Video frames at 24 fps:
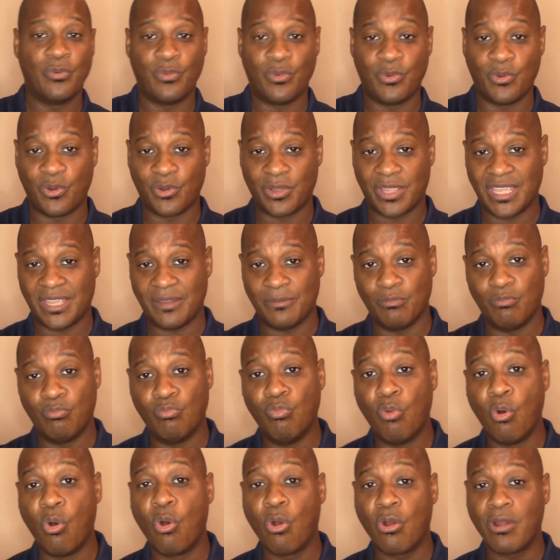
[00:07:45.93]
we will get
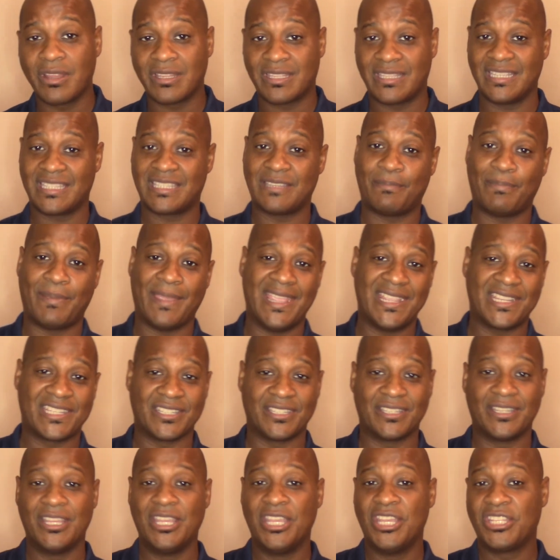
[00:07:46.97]
more
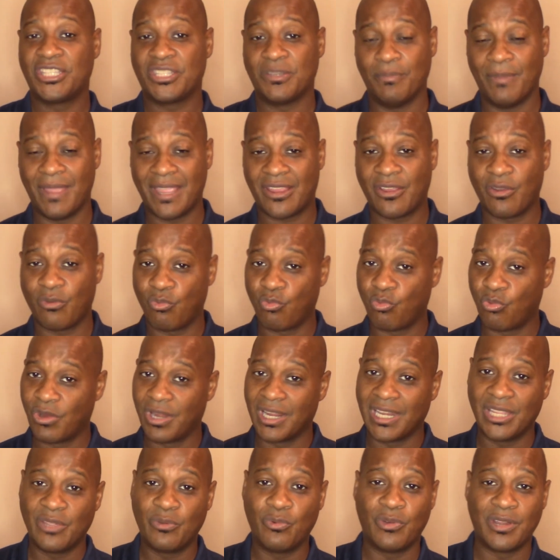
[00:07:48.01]
anticipation to make her
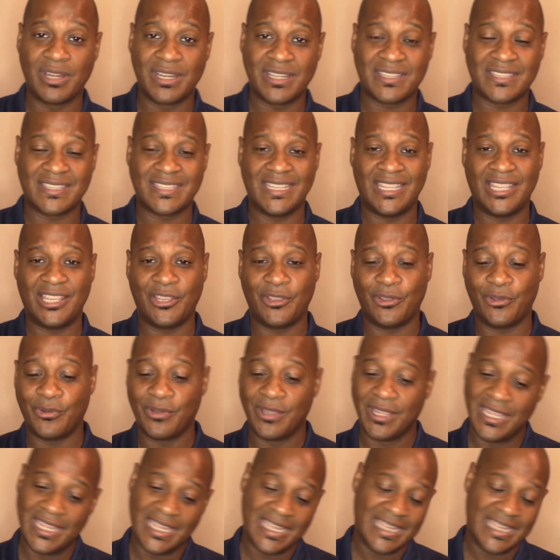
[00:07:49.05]
really want to see you.